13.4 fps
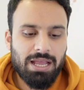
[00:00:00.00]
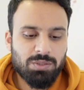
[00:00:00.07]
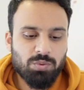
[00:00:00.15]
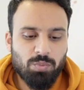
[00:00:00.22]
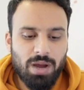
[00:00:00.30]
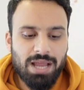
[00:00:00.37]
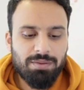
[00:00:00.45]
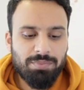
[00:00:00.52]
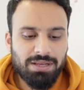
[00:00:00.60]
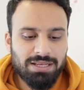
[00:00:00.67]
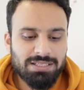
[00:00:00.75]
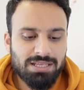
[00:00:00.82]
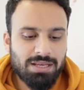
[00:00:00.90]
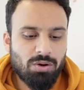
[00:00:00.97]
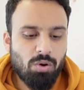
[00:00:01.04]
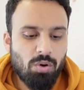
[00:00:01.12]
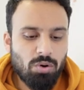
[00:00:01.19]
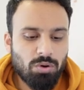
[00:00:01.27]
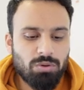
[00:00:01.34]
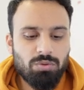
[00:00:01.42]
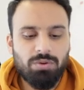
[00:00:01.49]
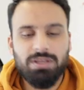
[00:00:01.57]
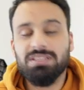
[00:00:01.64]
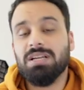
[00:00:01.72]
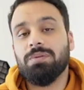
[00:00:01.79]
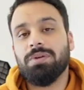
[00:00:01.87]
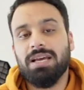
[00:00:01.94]
ads one because Oakloo
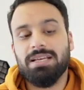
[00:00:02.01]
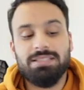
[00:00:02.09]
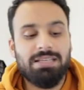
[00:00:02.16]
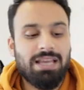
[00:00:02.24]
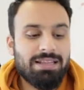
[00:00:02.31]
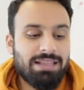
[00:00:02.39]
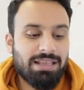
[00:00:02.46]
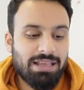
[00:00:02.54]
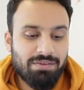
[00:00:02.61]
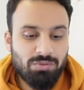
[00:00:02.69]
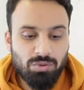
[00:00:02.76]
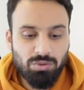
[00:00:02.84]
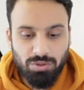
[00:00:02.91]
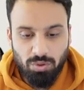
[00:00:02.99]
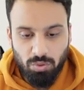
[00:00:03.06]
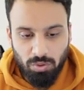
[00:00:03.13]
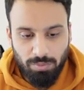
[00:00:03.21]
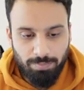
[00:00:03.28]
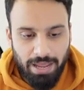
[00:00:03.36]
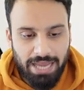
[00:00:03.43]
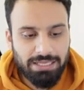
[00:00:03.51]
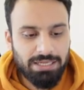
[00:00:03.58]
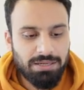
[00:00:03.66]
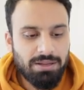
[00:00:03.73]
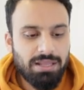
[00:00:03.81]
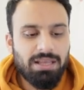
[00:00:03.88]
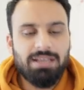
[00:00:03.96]
is advertising and they have took the whole banner
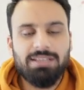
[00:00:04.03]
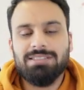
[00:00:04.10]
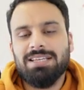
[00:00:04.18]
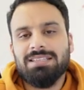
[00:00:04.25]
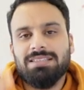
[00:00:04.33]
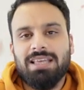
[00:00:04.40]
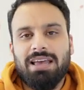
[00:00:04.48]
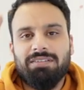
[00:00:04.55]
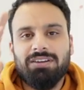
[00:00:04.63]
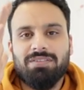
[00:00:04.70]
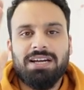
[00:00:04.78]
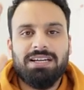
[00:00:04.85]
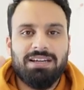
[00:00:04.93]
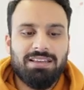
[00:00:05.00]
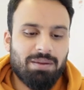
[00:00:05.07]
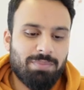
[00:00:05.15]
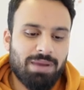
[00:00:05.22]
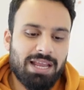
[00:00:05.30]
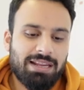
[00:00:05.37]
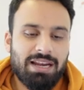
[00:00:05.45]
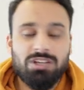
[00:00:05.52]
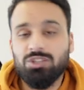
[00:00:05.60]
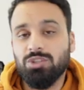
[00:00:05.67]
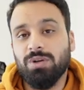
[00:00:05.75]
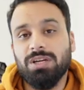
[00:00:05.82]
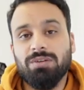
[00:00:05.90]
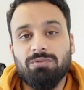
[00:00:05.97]
it's just they have divided their banner and
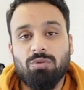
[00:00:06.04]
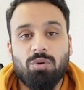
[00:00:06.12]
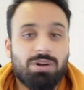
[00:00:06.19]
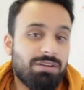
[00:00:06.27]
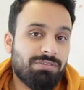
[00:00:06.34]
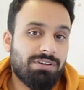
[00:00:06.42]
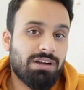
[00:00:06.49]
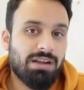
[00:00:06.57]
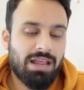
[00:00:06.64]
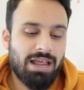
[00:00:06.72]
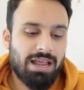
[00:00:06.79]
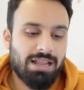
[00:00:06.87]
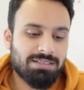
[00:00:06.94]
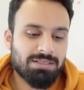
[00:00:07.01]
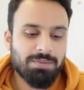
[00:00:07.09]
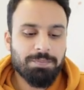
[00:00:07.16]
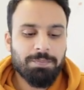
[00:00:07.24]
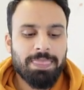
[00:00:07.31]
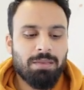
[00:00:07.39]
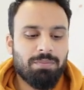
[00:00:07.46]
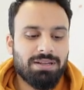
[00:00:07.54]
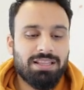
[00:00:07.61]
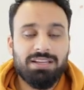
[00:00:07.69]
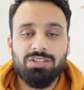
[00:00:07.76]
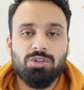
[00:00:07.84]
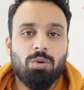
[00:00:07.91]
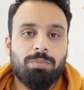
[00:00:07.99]
showing four different ads but there
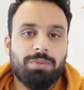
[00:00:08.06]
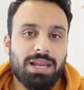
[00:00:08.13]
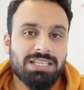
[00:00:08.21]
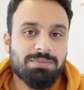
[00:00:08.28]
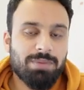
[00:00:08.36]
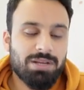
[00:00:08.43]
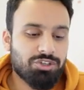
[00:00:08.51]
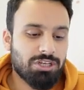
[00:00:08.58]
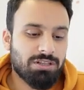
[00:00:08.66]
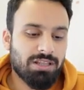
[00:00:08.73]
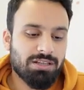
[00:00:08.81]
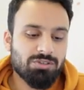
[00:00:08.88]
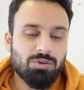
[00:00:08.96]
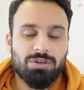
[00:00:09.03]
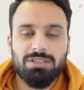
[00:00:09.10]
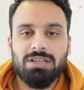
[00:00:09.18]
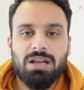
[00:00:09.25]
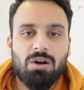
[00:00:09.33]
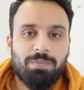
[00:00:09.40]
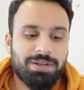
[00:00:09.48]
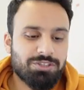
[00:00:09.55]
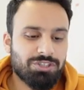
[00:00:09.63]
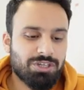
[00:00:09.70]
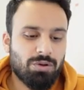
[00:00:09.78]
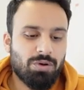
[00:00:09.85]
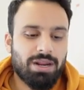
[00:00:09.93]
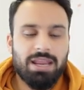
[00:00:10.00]
is no price mention there is no discount
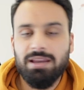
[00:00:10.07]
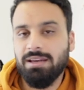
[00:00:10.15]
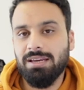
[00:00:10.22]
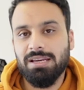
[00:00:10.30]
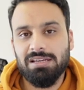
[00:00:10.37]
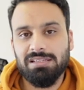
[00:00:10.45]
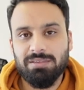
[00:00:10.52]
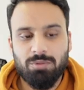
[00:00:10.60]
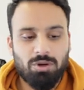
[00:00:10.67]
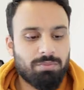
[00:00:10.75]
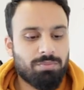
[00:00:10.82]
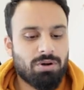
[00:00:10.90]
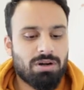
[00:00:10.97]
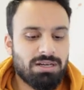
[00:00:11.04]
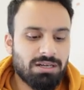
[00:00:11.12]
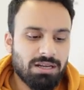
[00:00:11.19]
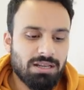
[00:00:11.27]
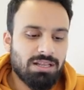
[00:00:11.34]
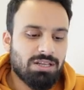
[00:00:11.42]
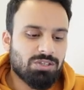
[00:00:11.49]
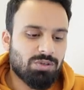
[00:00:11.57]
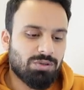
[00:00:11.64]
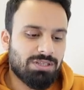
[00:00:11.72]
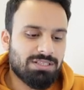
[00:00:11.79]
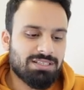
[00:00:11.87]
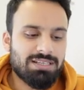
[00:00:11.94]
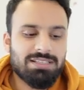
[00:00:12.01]
mention or any details about the product so
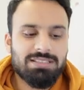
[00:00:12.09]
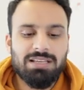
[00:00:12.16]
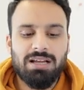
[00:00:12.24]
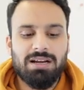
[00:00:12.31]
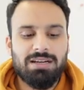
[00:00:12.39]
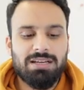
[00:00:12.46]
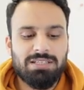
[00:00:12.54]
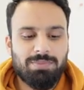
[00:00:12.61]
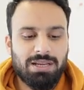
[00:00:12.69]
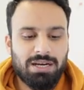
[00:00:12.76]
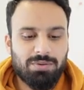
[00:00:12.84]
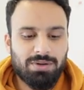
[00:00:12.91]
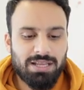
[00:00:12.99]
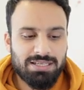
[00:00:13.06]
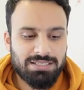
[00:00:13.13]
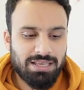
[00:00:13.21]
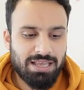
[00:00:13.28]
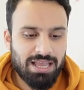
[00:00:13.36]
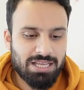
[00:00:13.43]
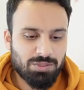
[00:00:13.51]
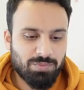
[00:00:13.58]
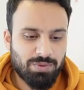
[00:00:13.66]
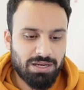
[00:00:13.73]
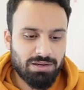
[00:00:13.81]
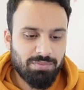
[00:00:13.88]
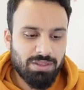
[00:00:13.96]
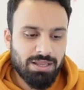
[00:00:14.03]
this is our display advertising as well